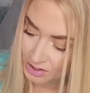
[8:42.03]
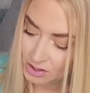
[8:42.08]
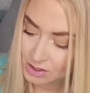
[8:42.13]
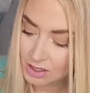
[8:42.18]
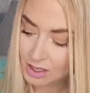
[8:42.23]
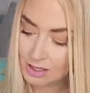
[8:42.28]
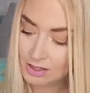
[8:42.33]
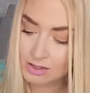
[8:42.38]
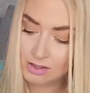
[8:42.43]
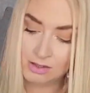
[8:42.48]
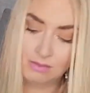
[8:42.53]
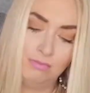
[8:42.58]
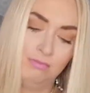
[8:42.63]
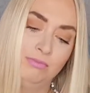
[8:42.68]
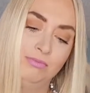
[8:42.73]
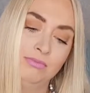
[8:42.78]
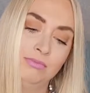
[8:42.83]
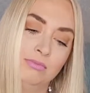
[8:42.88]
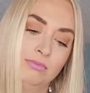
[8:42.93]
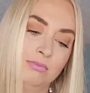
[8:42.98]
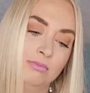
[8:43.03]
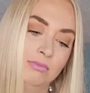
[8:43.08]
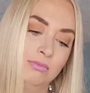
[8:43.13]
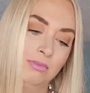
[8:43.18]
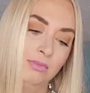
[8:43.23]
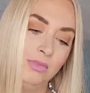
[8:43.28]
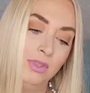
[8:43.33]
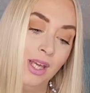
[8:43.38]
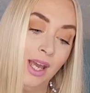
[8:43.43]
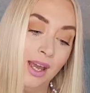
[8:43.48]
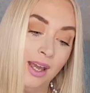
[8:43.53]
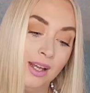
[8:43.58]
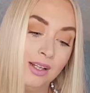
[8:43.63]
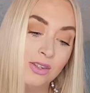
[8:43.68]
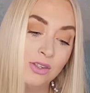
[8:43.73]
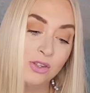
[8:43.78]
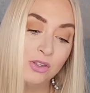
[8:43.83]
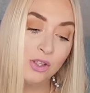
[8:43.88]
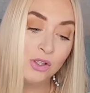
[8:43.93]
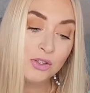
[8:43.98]
it's, yeah,
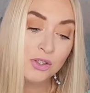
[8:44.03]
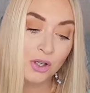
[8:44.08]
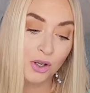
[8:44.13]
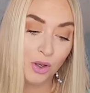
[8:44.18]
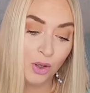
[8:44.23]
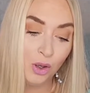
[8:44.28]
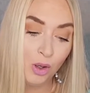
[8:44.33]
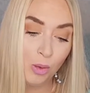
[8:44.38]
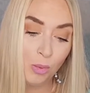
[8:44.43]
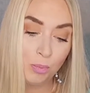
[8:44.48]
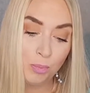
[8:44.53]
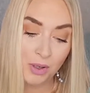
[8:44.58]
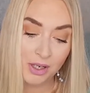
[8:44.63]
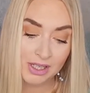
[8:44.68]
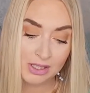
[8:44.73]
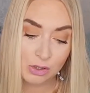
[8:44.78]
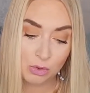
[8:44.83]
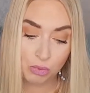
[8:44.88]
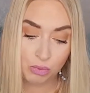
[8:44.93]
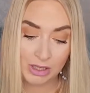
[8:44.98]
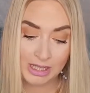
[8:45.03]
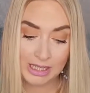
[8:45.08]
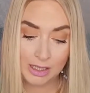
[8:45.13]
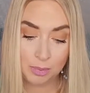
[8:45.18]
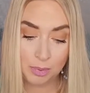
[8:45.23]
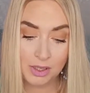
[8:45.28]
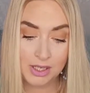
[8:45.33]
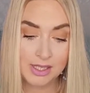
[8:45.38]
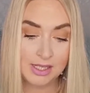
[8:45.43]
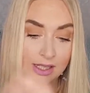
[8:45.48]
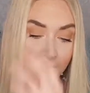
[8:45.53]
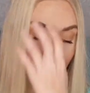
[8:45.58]
it's subtle but it's really pretty.